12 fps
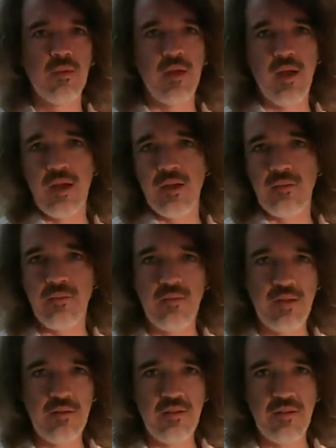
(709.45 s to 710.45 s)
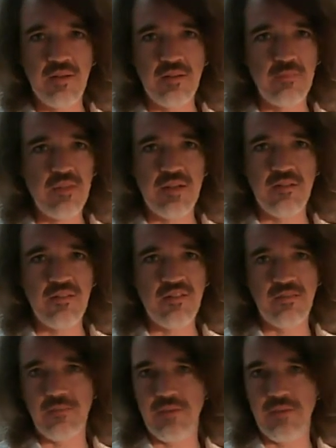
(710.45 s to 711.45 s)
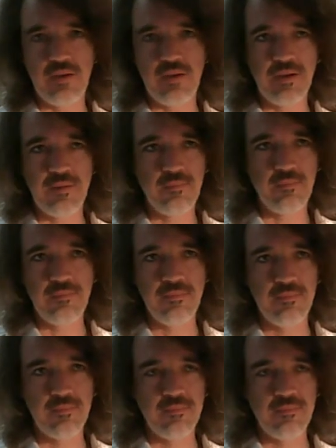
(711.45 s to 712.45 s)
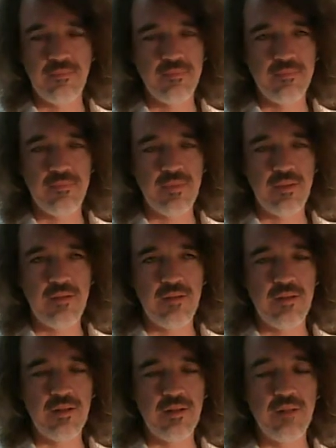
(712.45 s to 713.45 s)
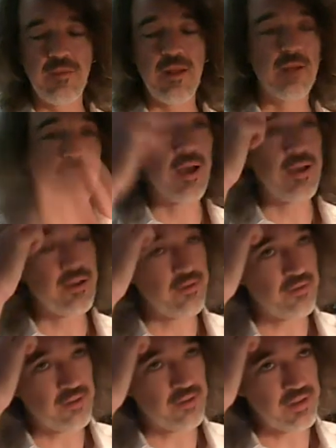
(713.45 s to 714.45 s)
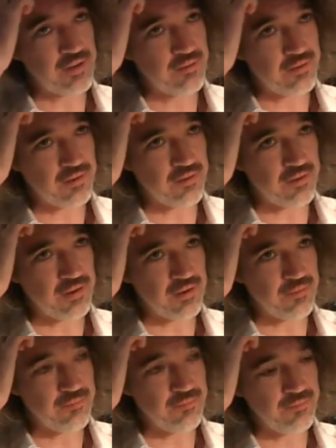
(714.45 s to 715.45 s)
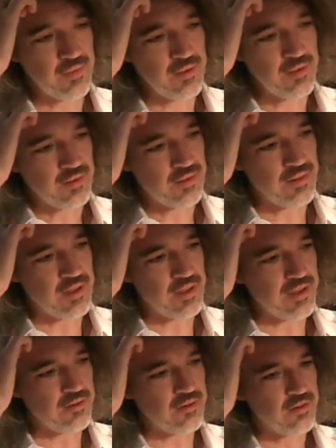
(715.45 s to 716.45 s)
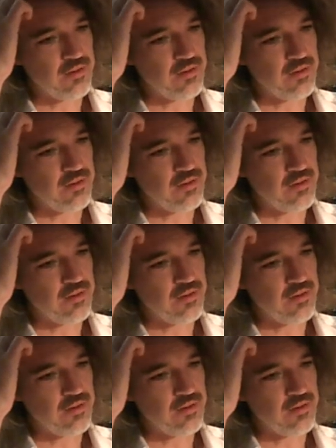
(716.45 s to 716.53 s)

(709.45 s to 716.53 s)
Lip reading: Daniela, that's Danielle. I mean, I understand. It's that